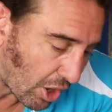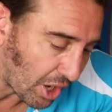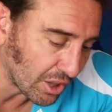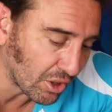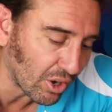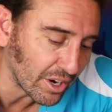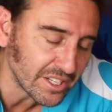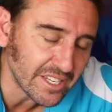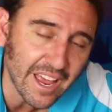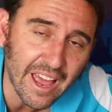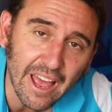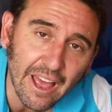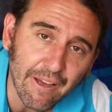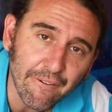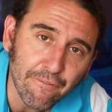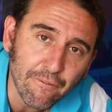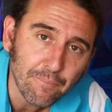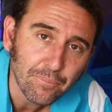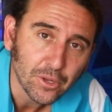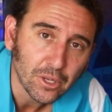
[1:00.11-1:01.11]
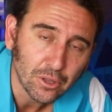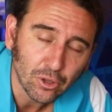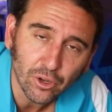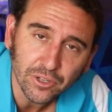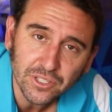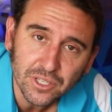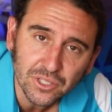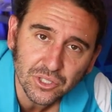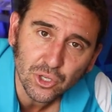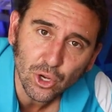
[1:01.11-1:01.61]
I like to have
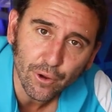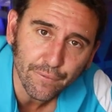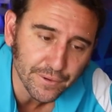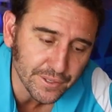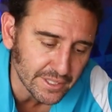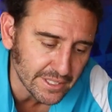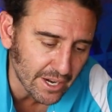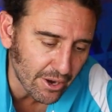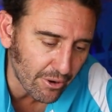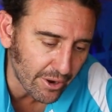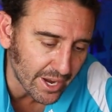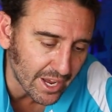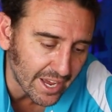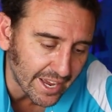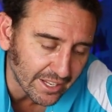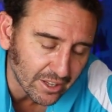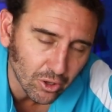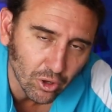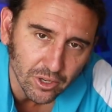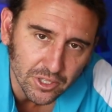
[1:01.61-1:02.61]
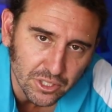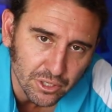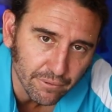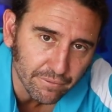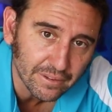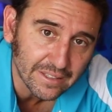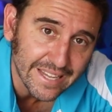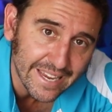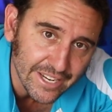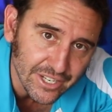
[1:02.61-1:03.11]
lots of surface area and lots
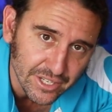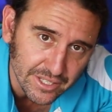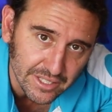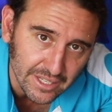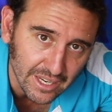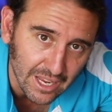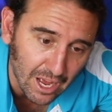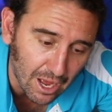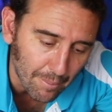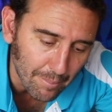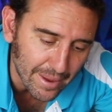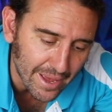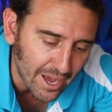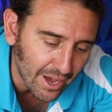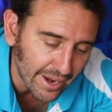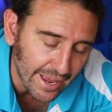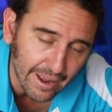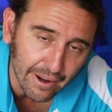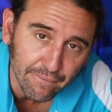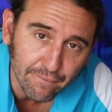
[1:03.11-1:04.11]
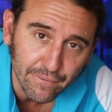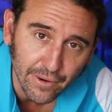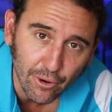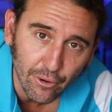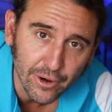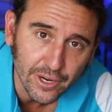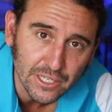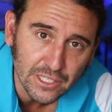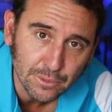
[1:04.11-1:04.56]
of ledges that come out at various